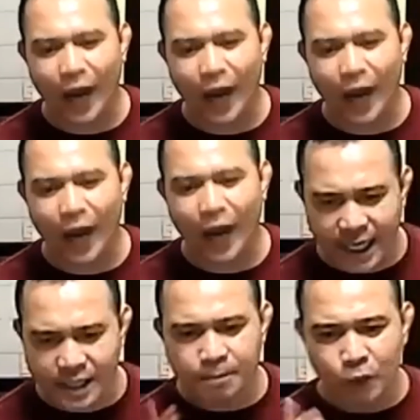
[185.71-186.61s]
These
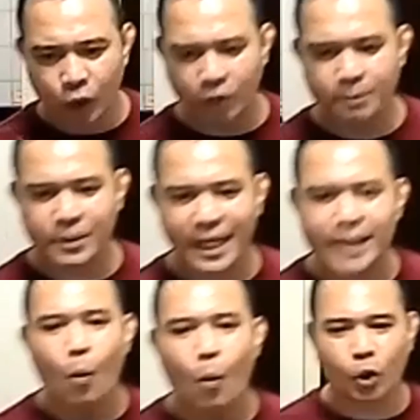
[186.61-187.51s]
moves is
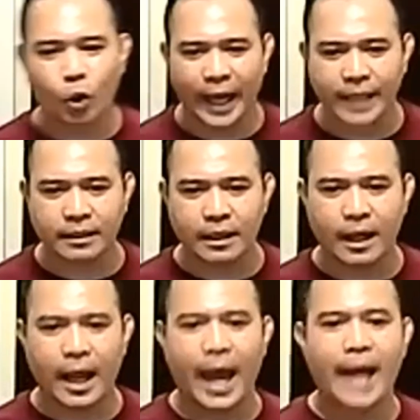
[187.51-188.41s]
1 to 8,
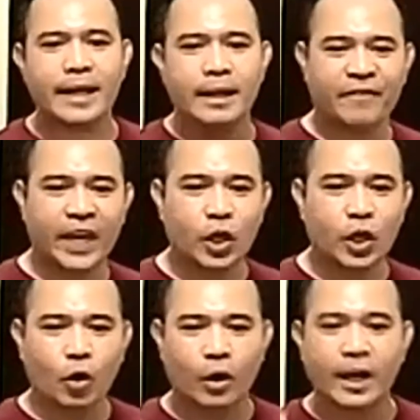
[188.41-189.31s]
and the
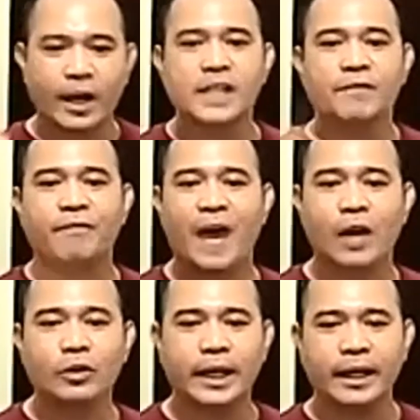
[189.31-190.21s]
figure is follow
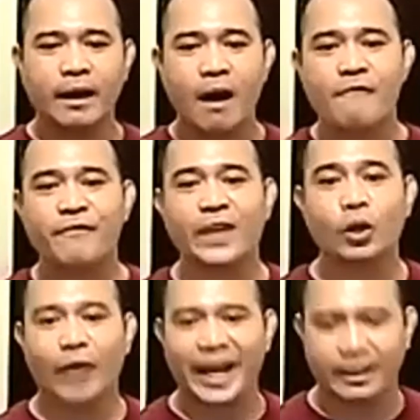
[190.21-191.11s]
the figure 8.